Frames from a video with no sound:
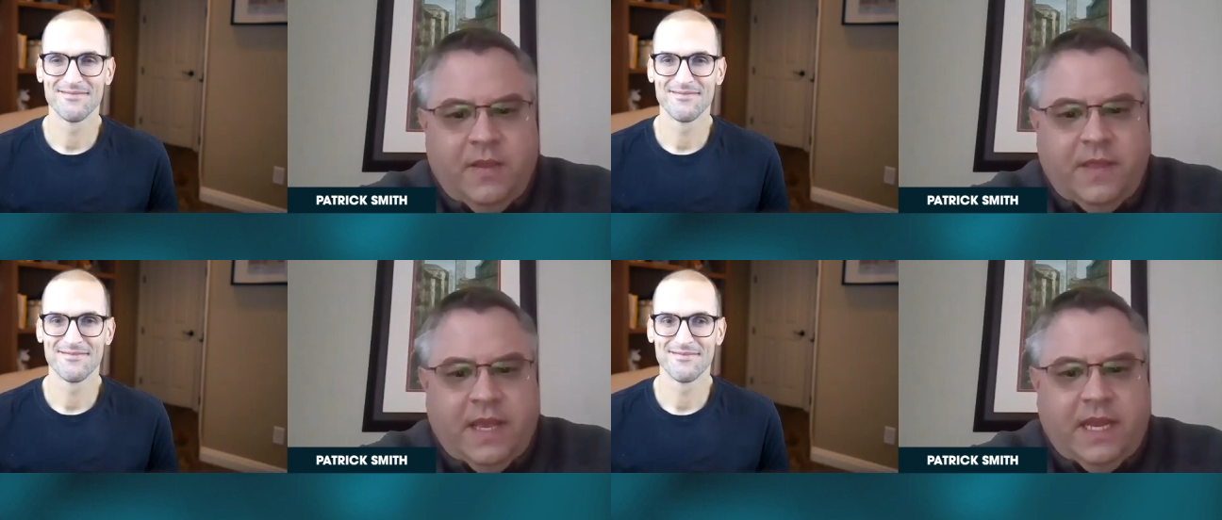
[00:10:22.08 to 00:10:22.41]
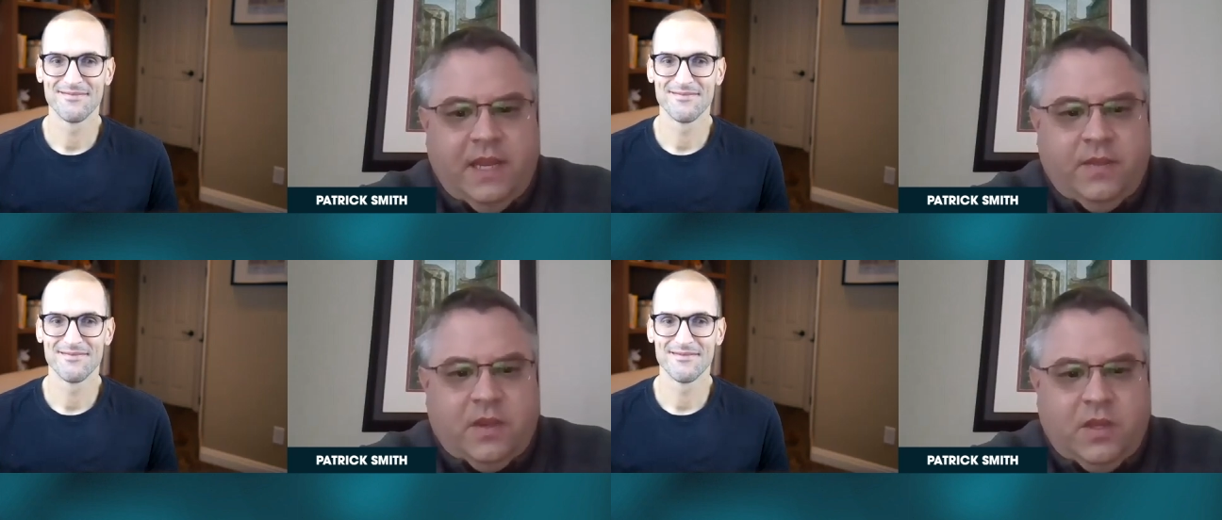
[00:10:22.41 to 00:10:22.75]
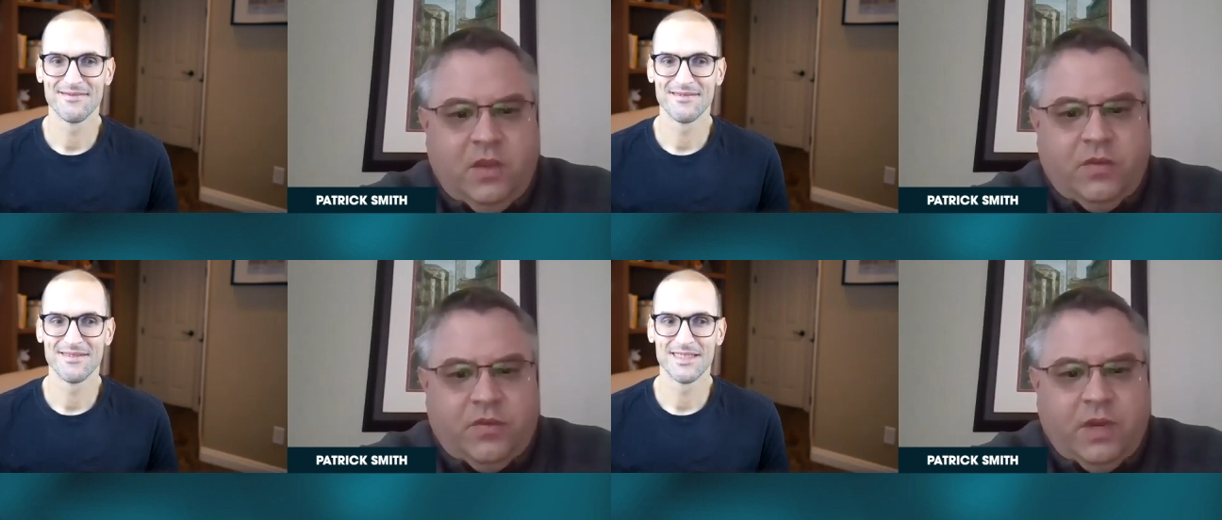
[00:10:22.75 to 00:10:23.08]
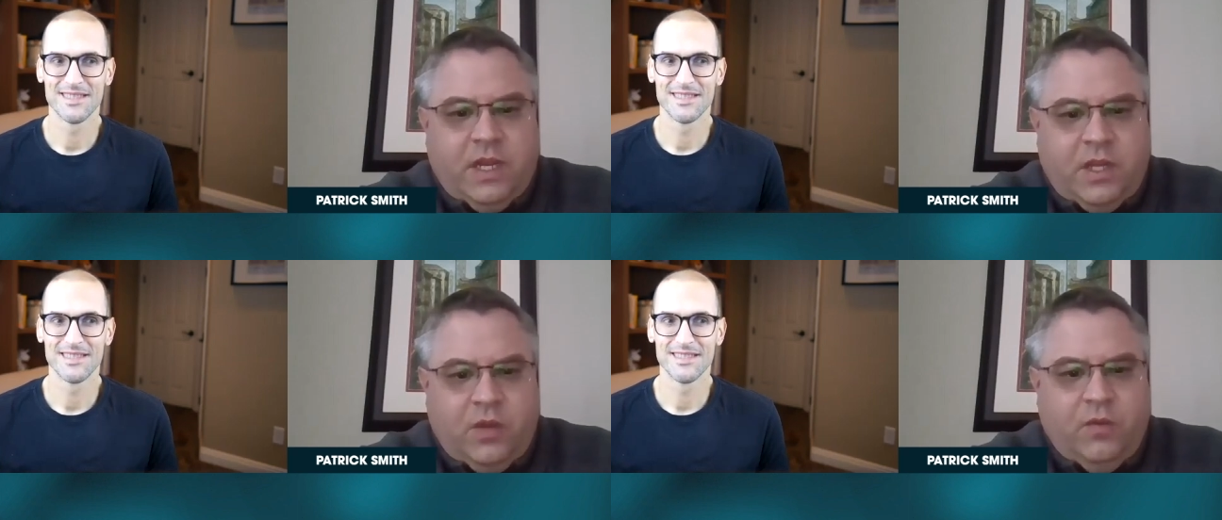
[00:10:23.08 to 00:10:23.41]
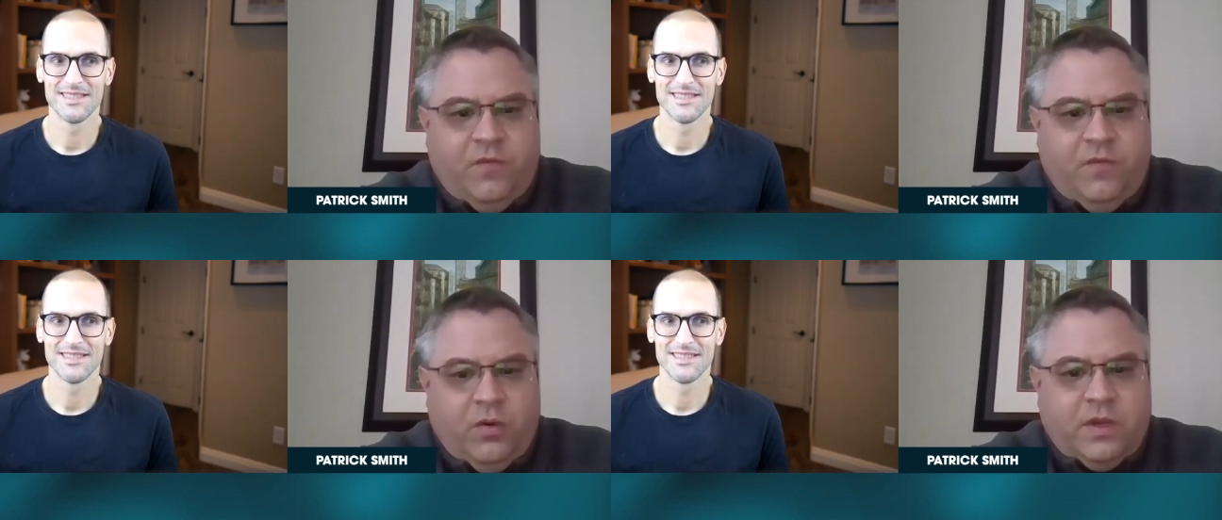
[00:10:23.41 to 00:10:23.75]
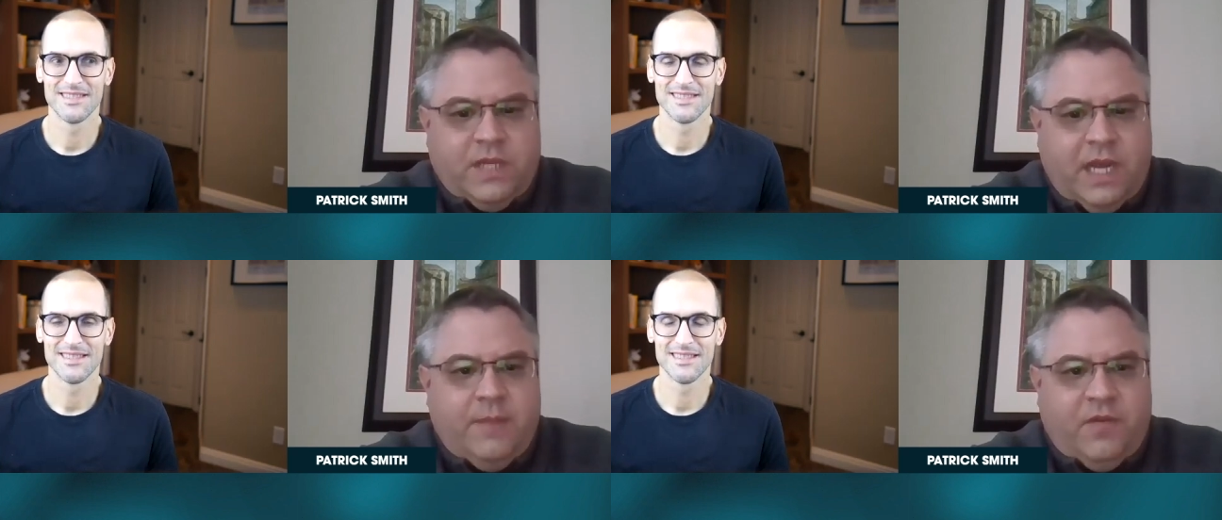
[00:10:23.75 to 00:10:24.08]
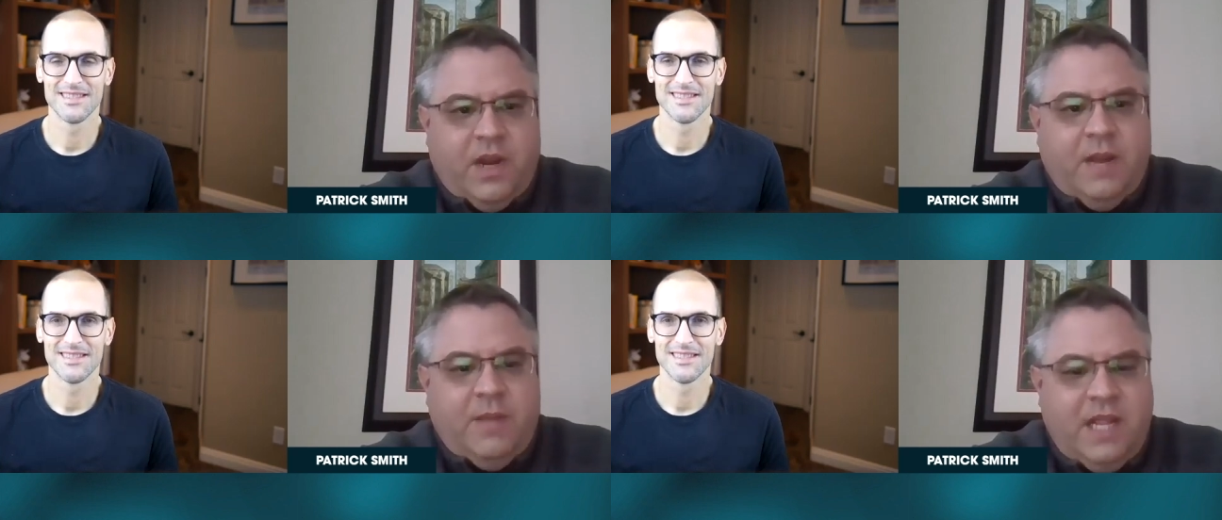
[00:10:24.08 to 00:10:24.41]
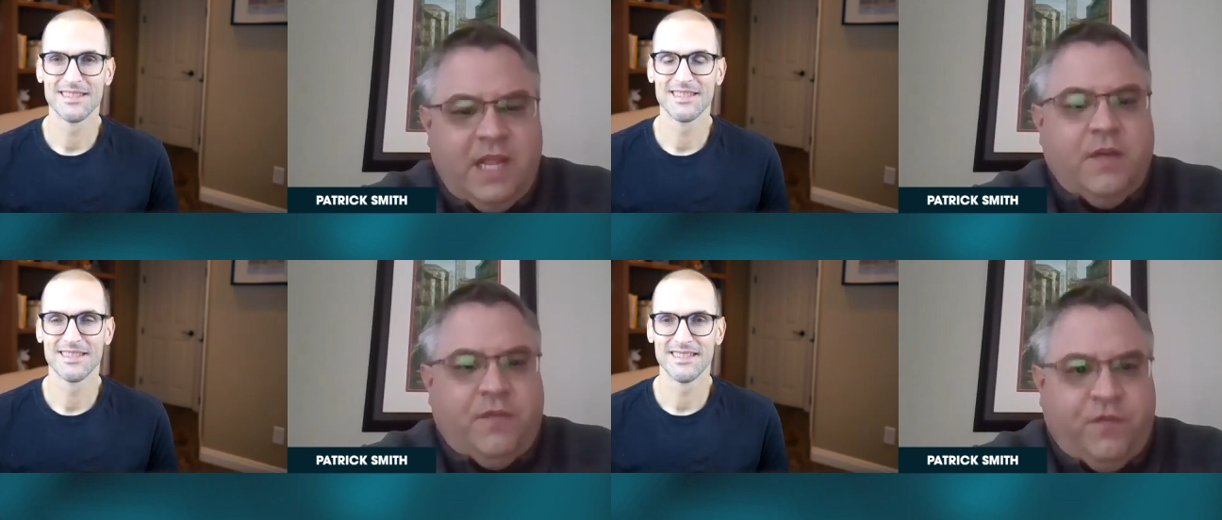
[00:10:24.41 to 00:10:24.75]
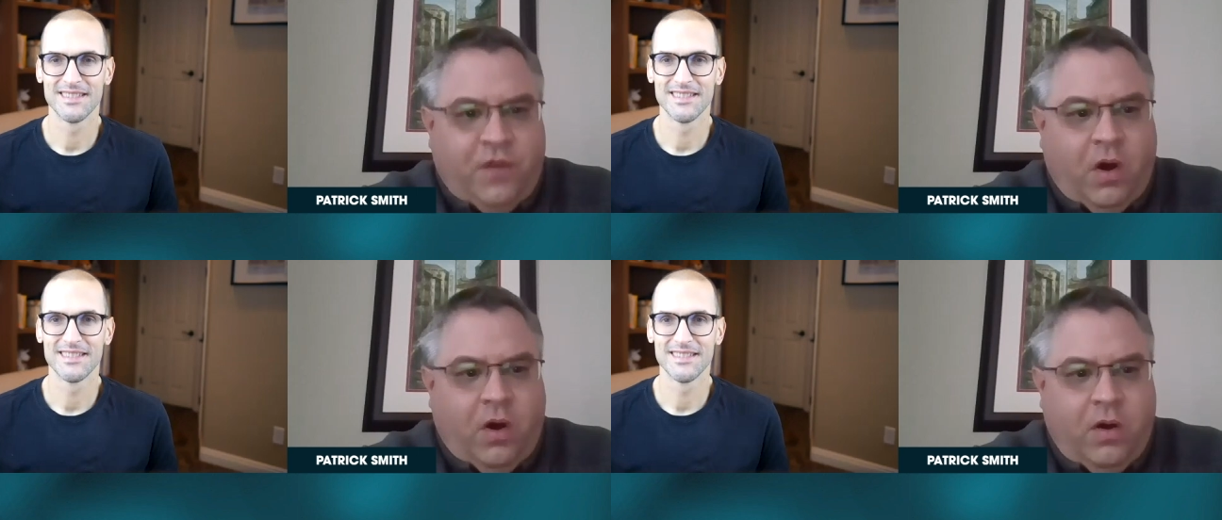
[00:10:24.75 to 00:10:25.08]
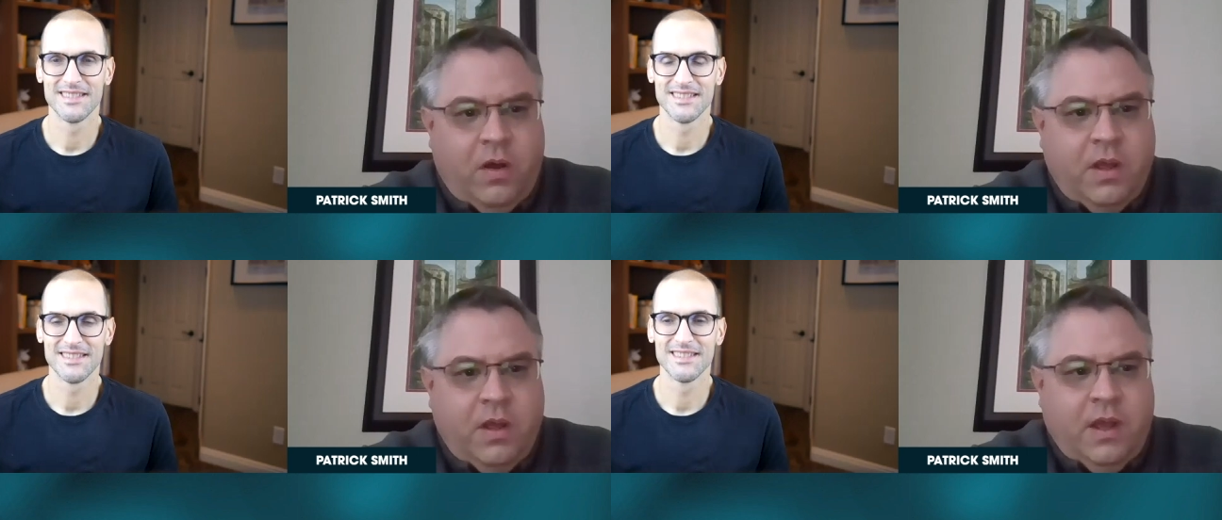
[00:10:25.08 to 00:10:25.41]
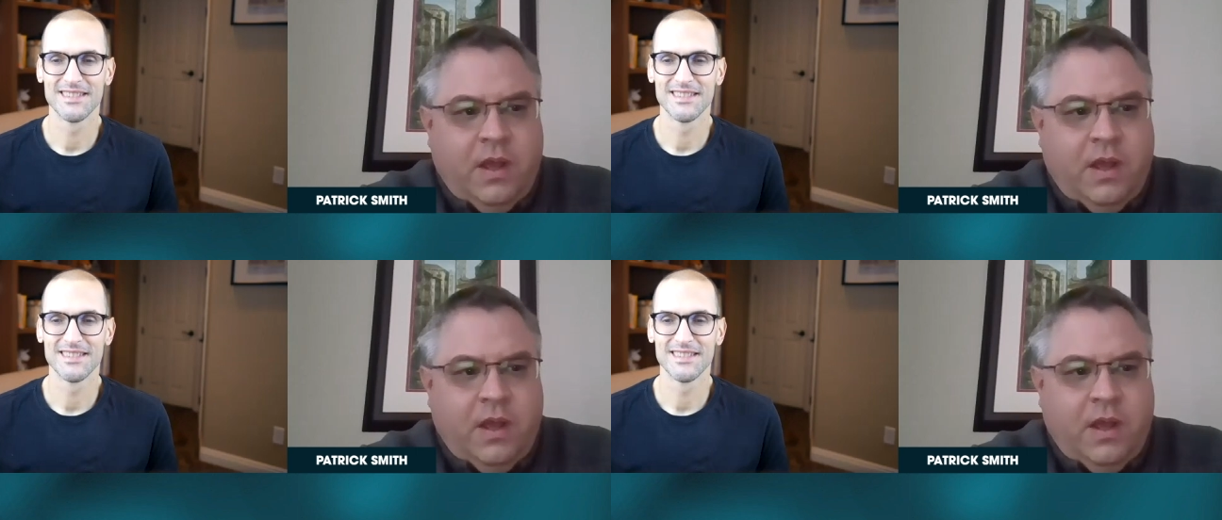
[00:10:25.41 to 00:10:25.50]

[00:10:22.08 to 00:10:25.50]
Speaker 1: that in the Q3, Q4 timeframe in the fall,